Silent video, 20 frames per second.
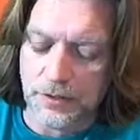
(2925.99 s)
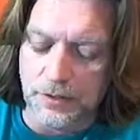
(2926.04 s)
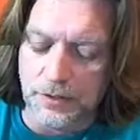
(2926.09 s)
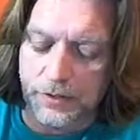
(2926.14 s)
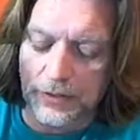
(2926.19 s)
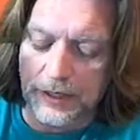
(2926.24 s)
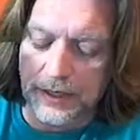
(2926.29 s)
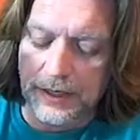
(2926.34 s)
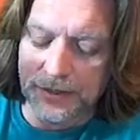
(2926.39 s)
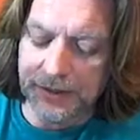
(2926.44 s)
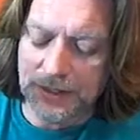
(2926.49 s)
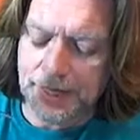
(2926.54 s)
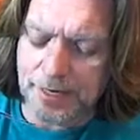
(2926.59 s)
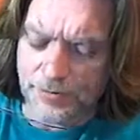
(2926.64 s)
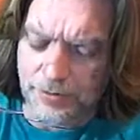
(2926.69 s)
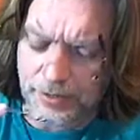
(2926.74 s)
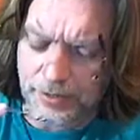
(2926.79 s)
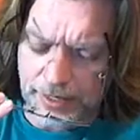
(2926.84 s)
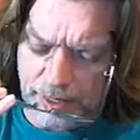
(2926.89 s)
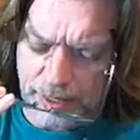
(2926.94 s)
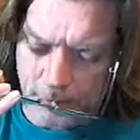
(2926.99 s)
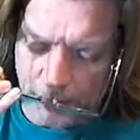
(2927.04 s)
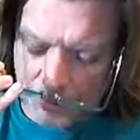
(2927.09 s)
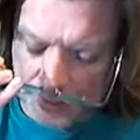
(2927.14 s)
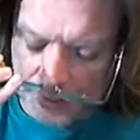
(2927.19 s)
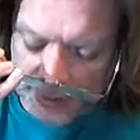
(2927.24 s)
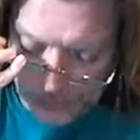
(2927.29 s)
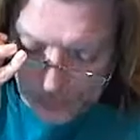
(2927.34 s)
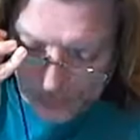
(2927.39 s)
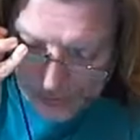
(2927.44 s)
Because that's definitely a
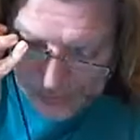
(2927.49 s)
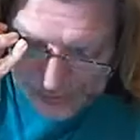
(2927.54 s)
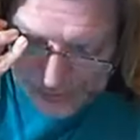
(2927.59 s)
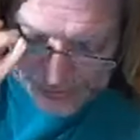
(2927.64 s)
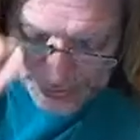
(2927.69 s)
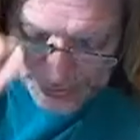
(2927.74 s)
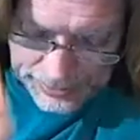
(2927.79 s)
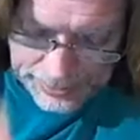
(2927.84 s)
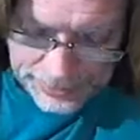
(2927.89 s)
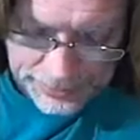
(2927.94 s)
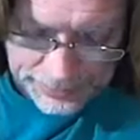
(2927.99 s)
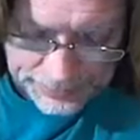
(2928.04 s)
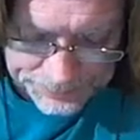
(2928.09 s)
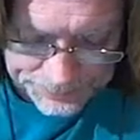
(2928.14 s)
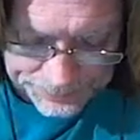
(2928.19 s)
place we need